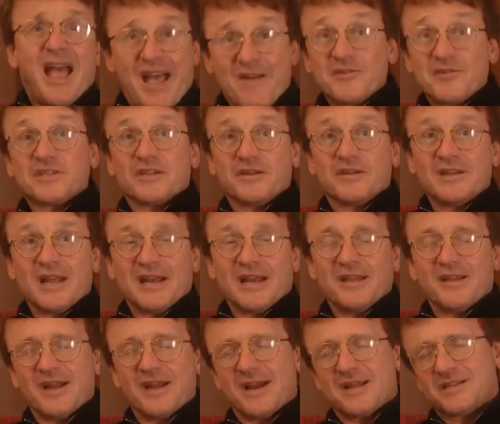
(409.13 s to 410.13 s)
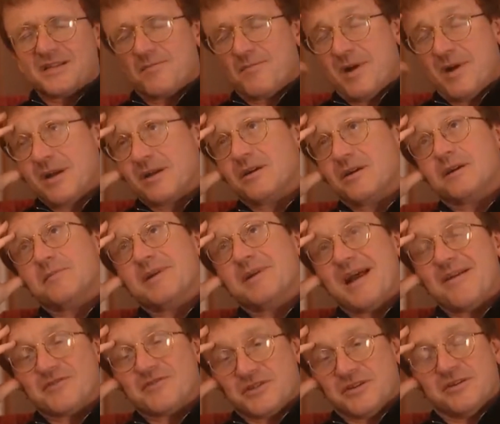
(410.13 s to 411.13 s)
ever so nearly there. I said, my God, you mean
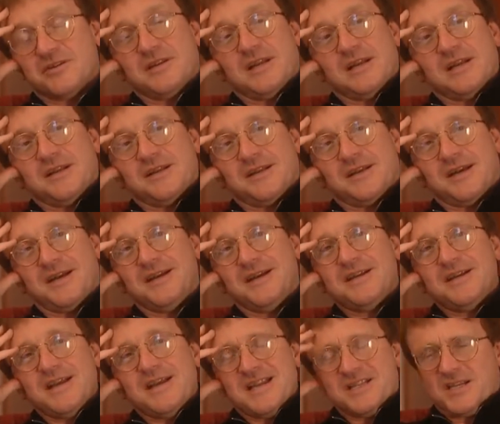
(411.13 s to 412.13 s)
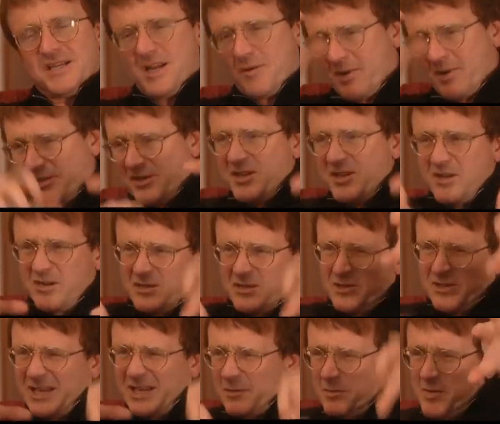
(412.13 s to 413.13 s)
ever so nearly there? He said, yeah, but I think you could
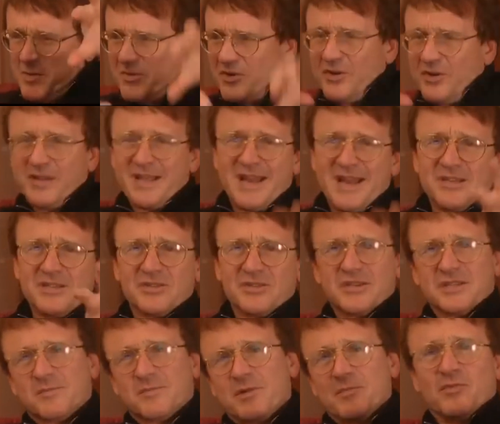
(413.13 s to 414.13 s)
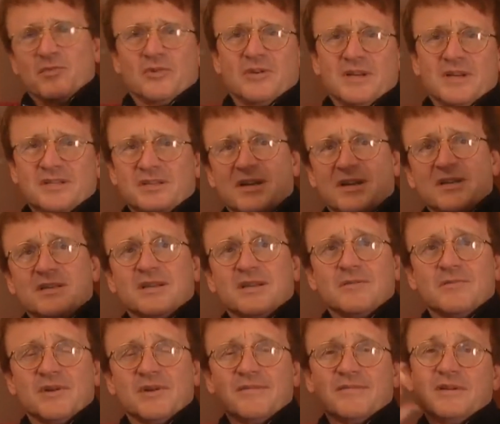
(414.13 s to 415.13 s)
do a little bit more at the end so it's a bit more exciting
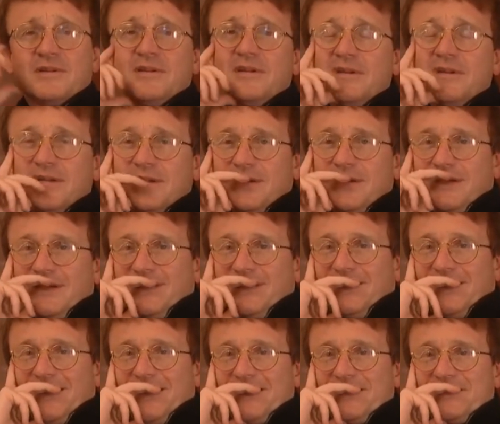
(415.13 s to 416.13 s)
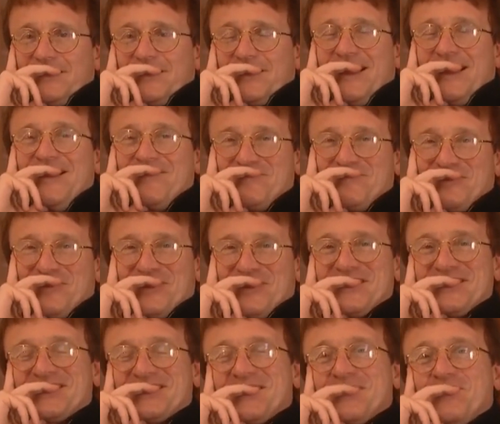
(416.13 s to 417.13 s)
or whatever. And at that
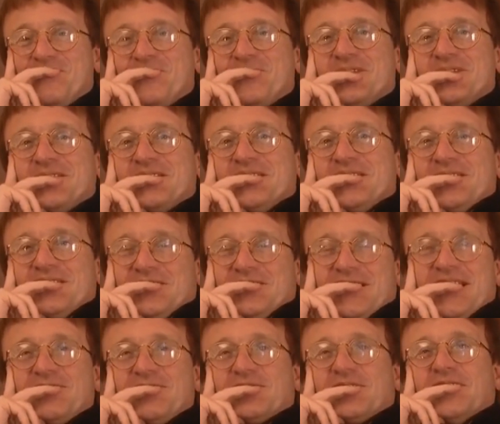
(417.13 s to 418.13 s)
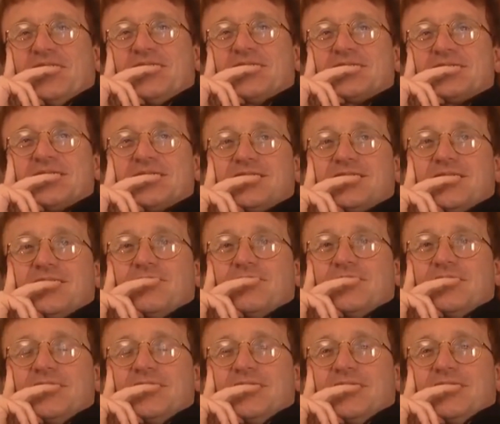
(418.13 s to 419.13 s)
point, Dave Clark said,
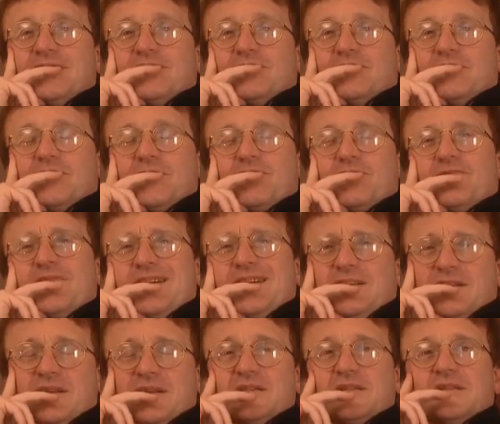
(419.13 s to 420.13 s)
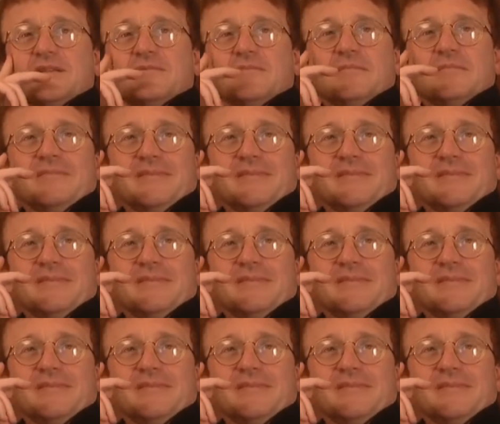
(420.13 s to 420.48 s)
well, Fred, he said,